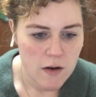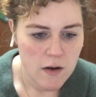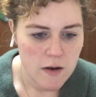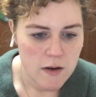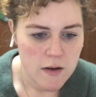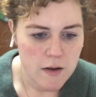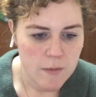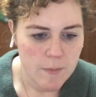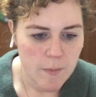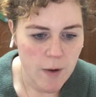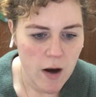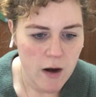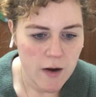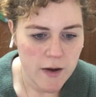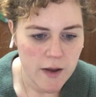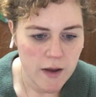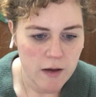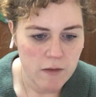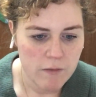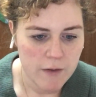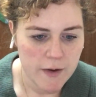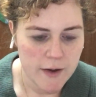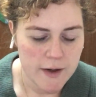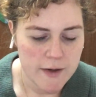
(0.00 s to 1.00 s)
The
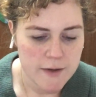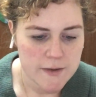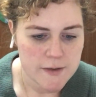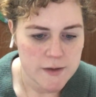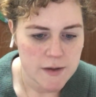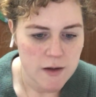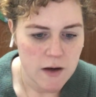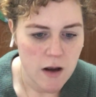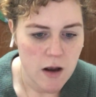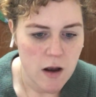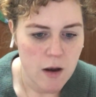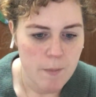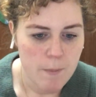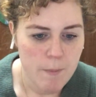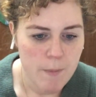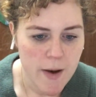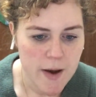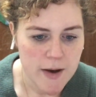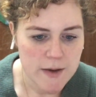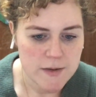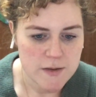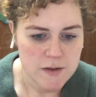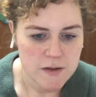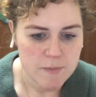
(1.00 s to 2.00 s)
marquee reads,
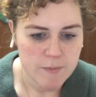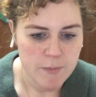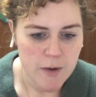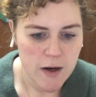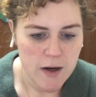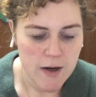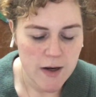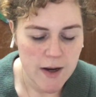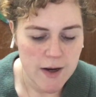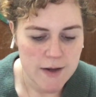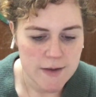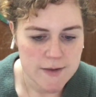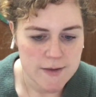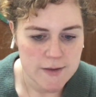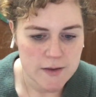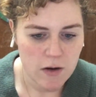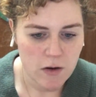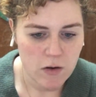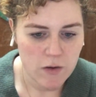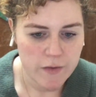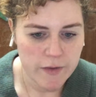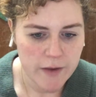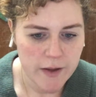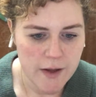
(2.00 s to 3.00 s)
Best Burlesque
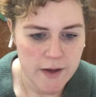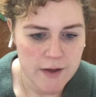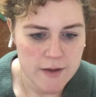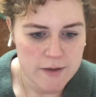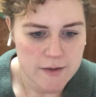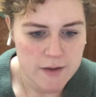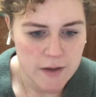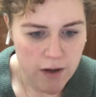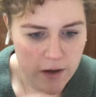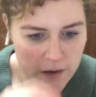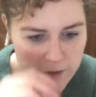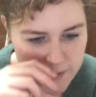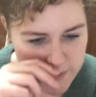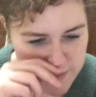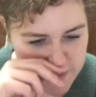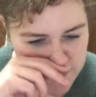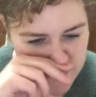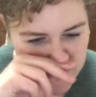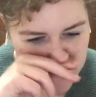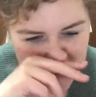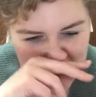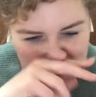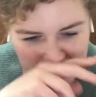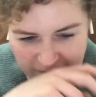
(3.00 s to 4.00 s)
on the East Coast.
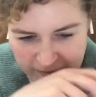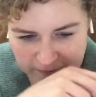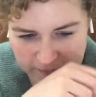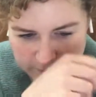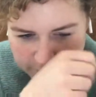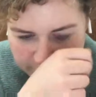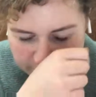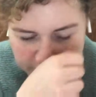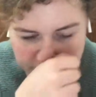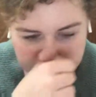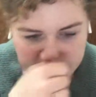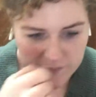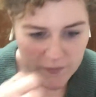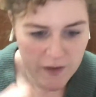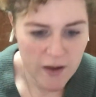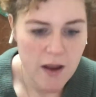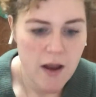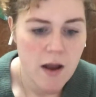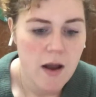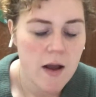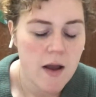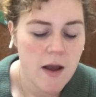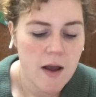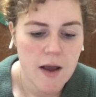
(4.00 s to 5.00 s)

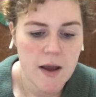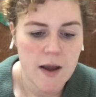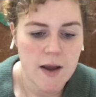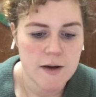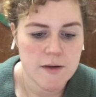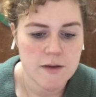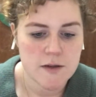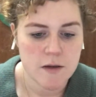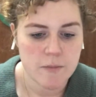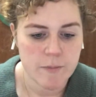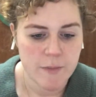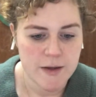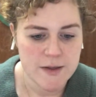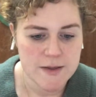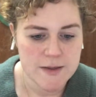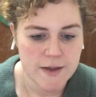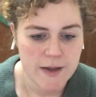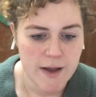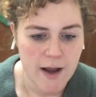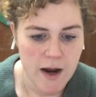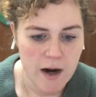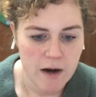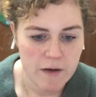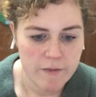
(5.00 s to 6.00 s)
He took me to
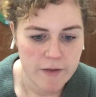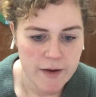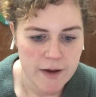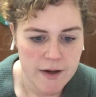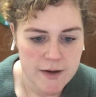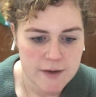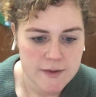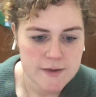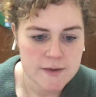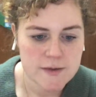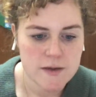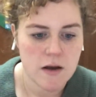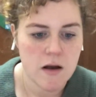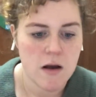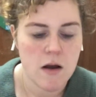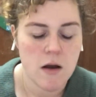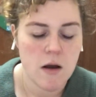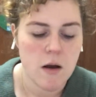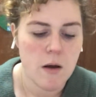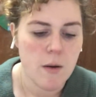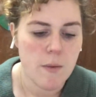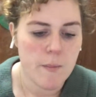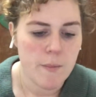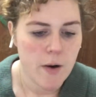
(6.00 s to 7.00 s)
galleries,
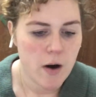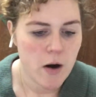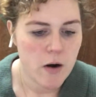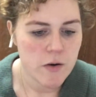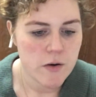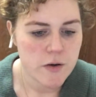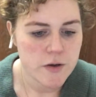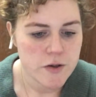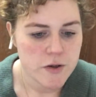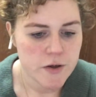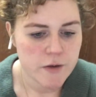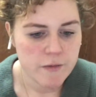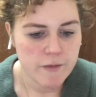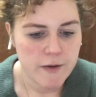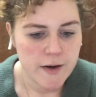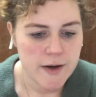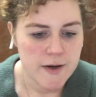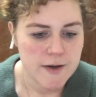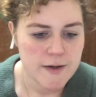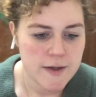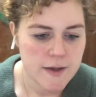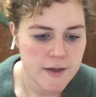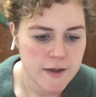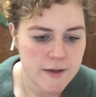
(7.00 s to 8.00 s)
poetry
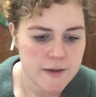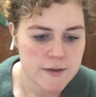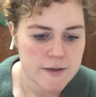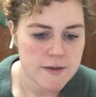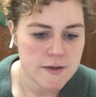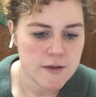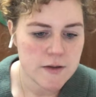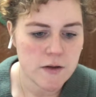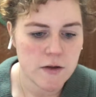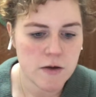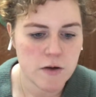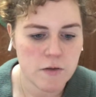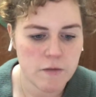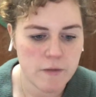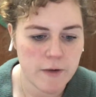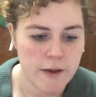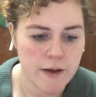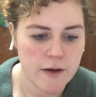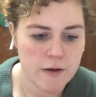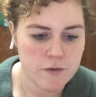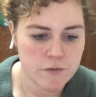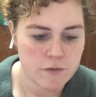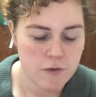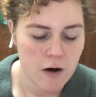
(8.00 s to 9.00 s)
readings,
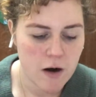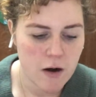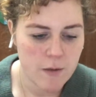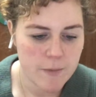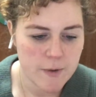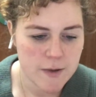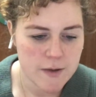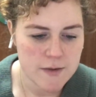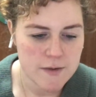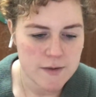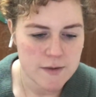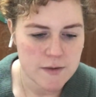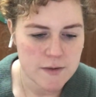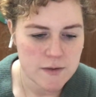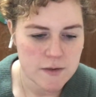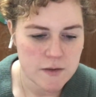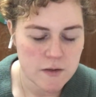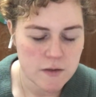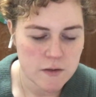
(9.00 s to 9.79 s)
Greek dramas.